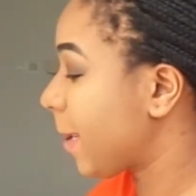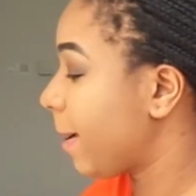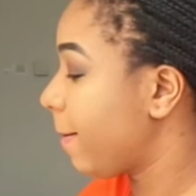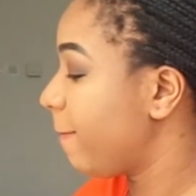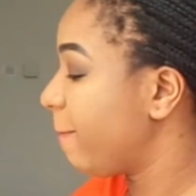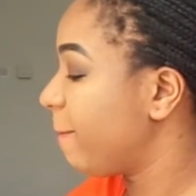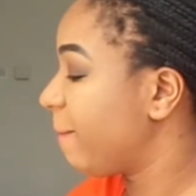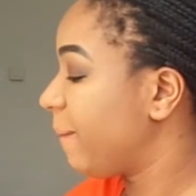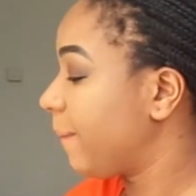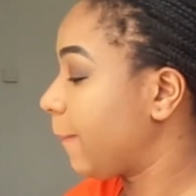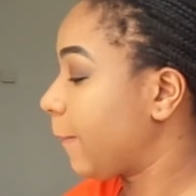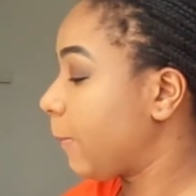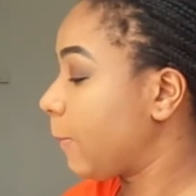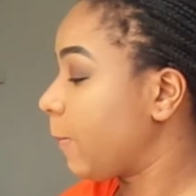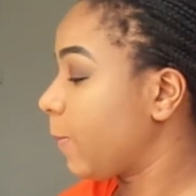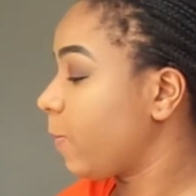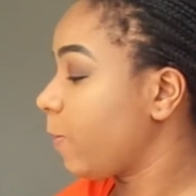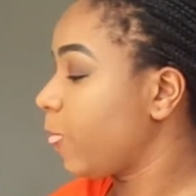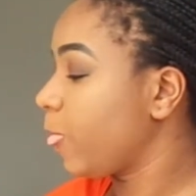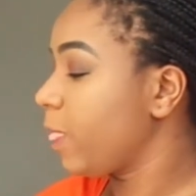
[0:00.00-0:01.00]
don't
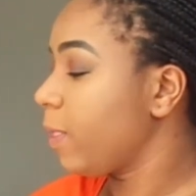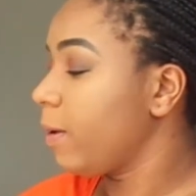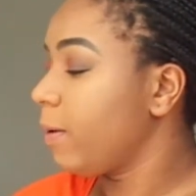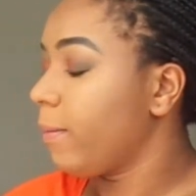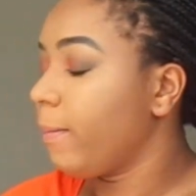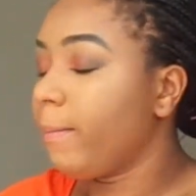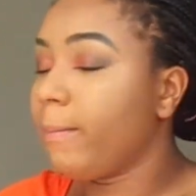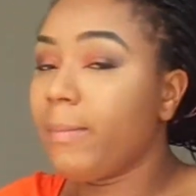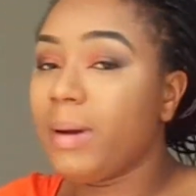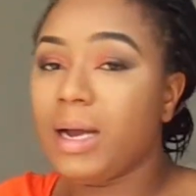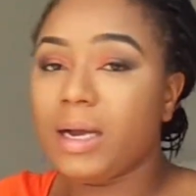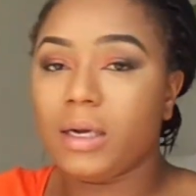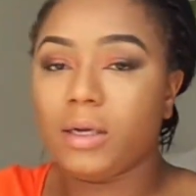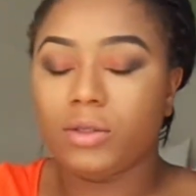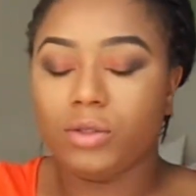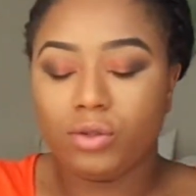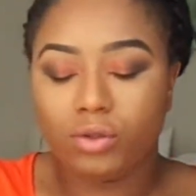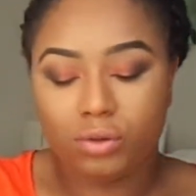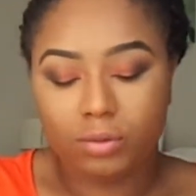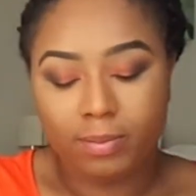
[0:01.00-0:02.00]

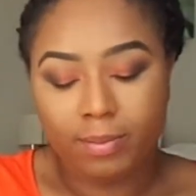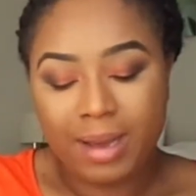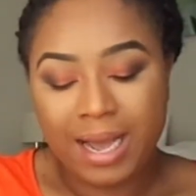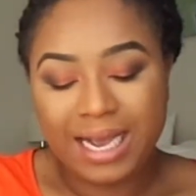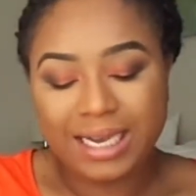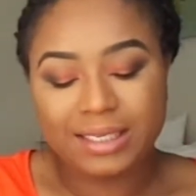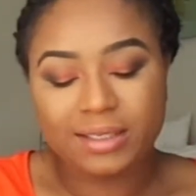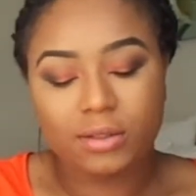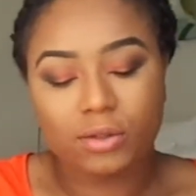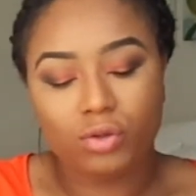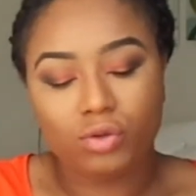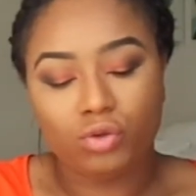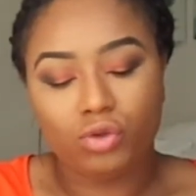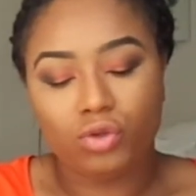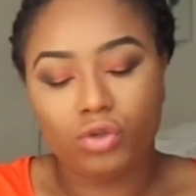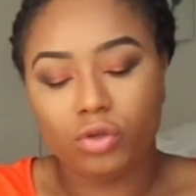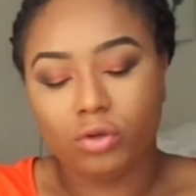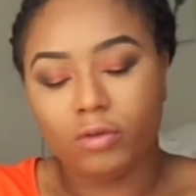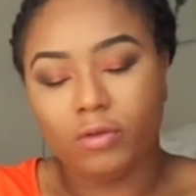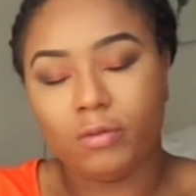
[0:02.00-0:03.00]
bronze out a lot.
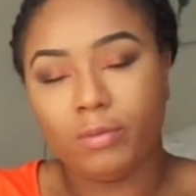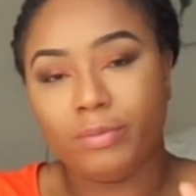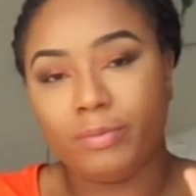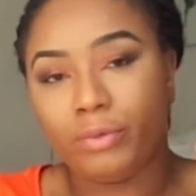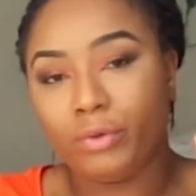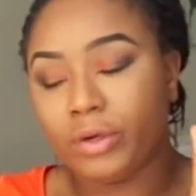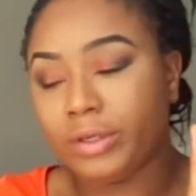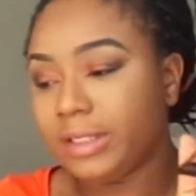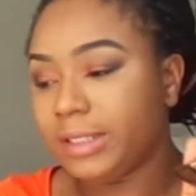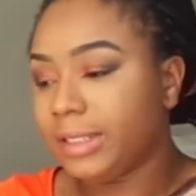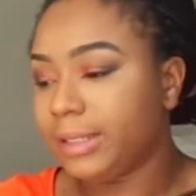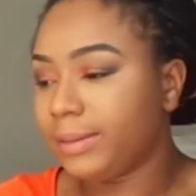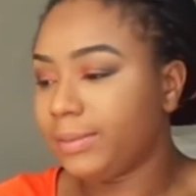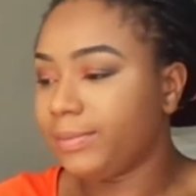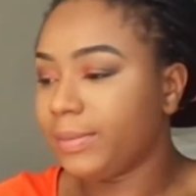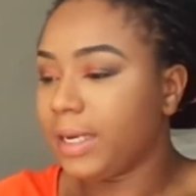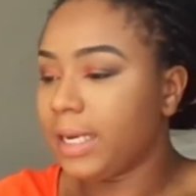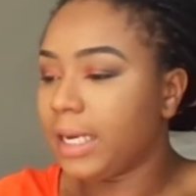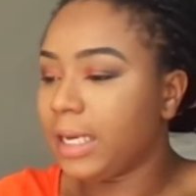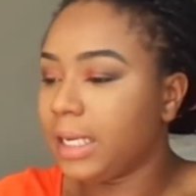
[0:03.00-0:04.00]

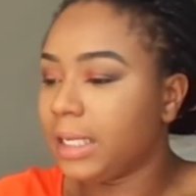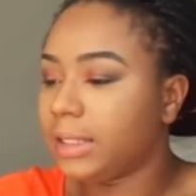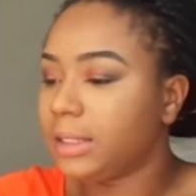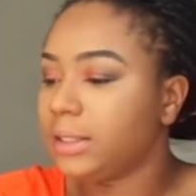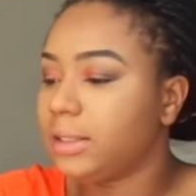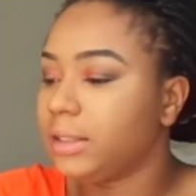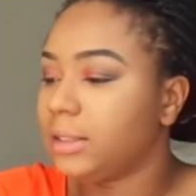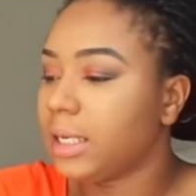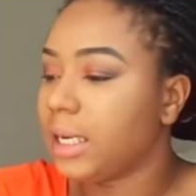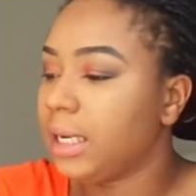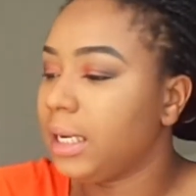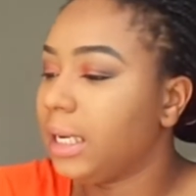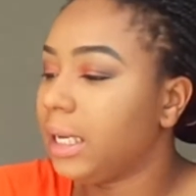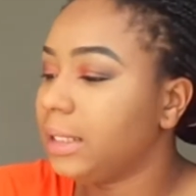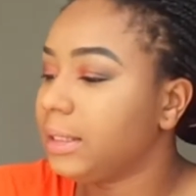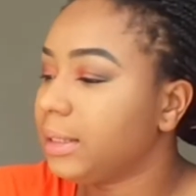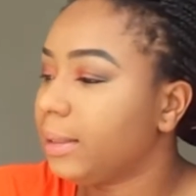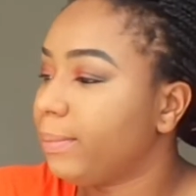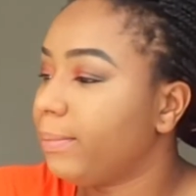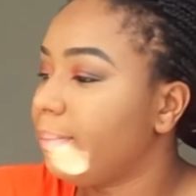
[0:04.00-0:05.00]
So
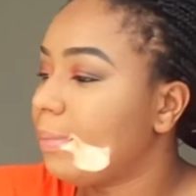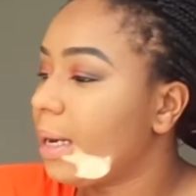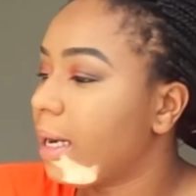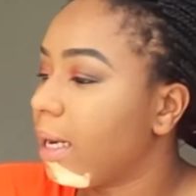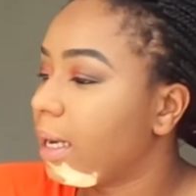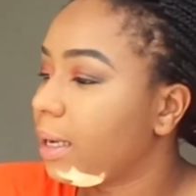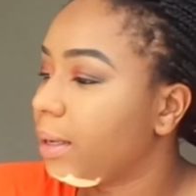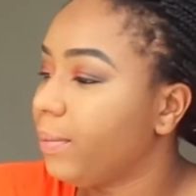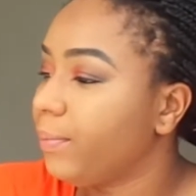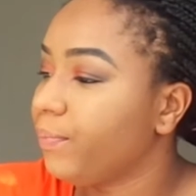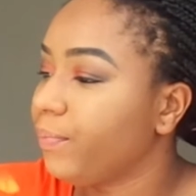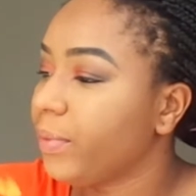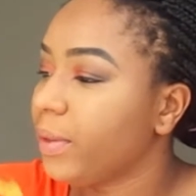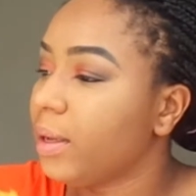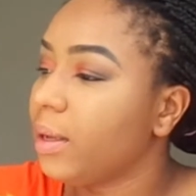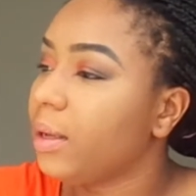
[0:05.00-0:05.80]
I,